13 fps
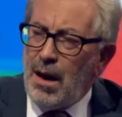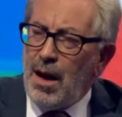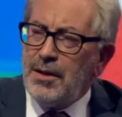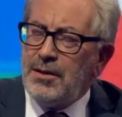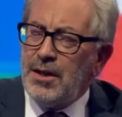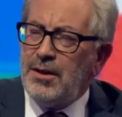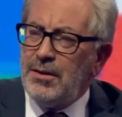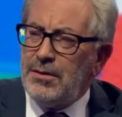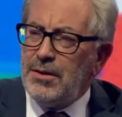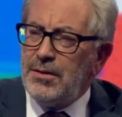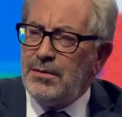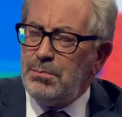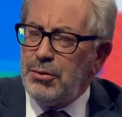I think it
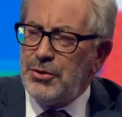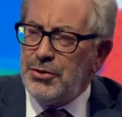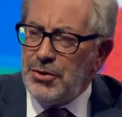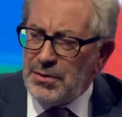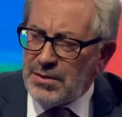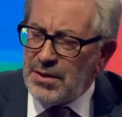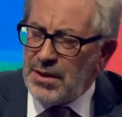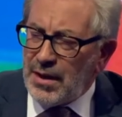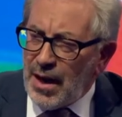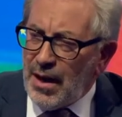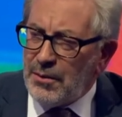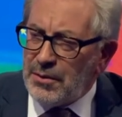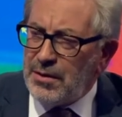is producing
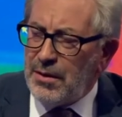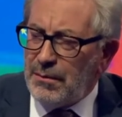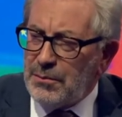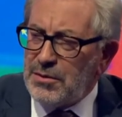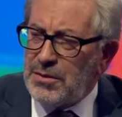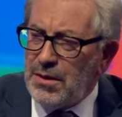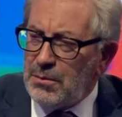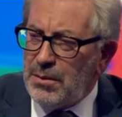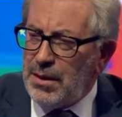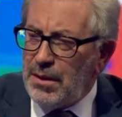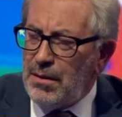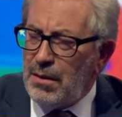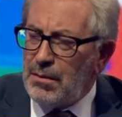outcomes that
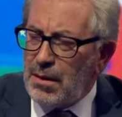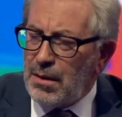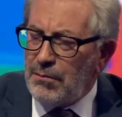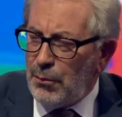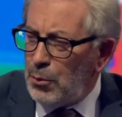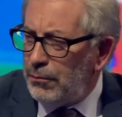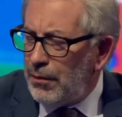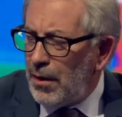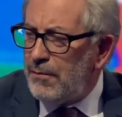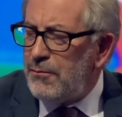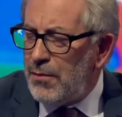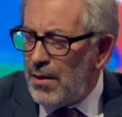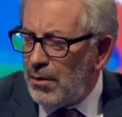we will
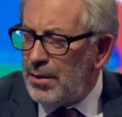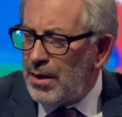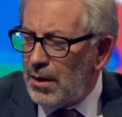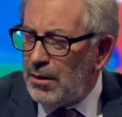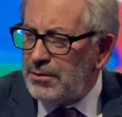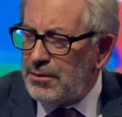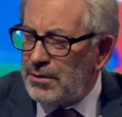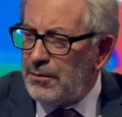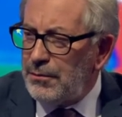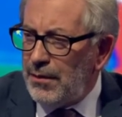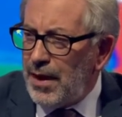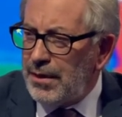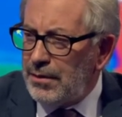find very hard to
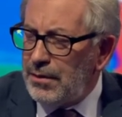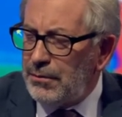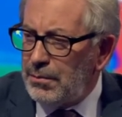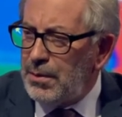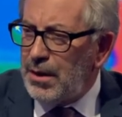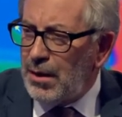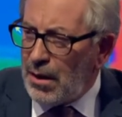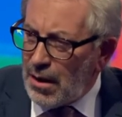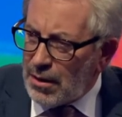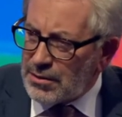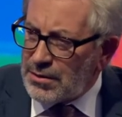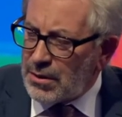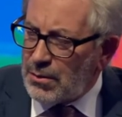defend if we are
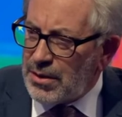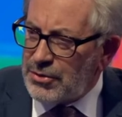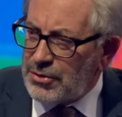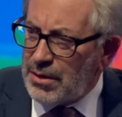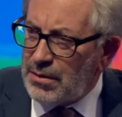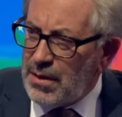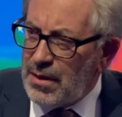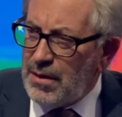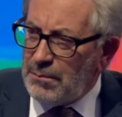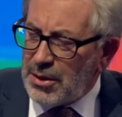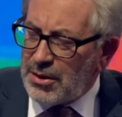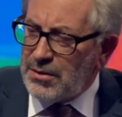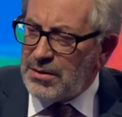asked the question,
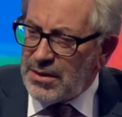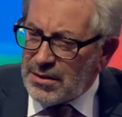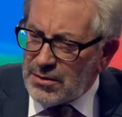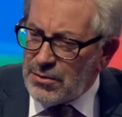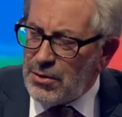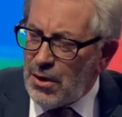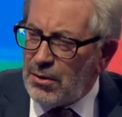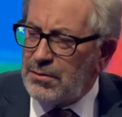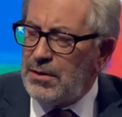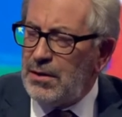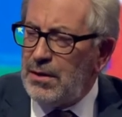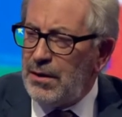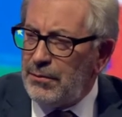because it's not
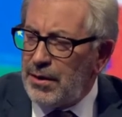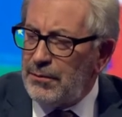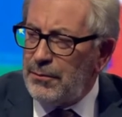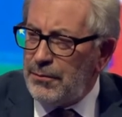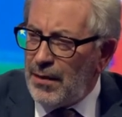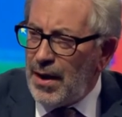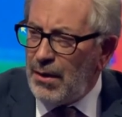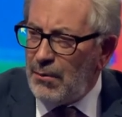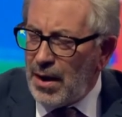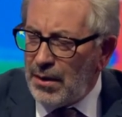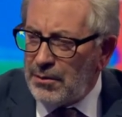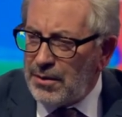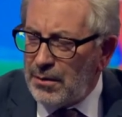delivering fair
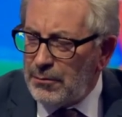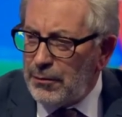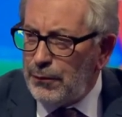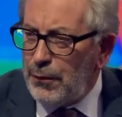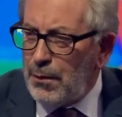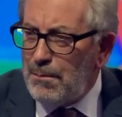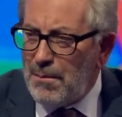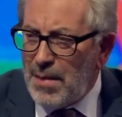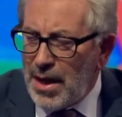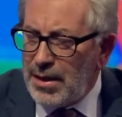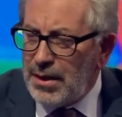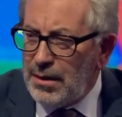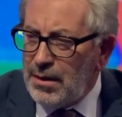outcomes for
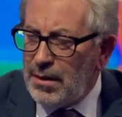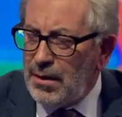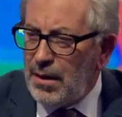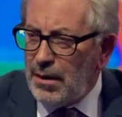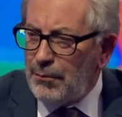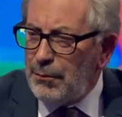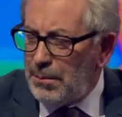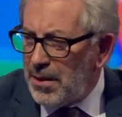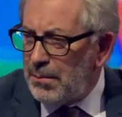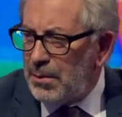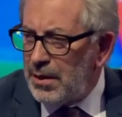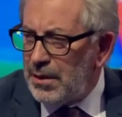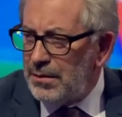many of the
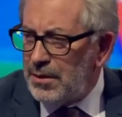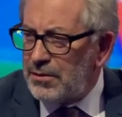people in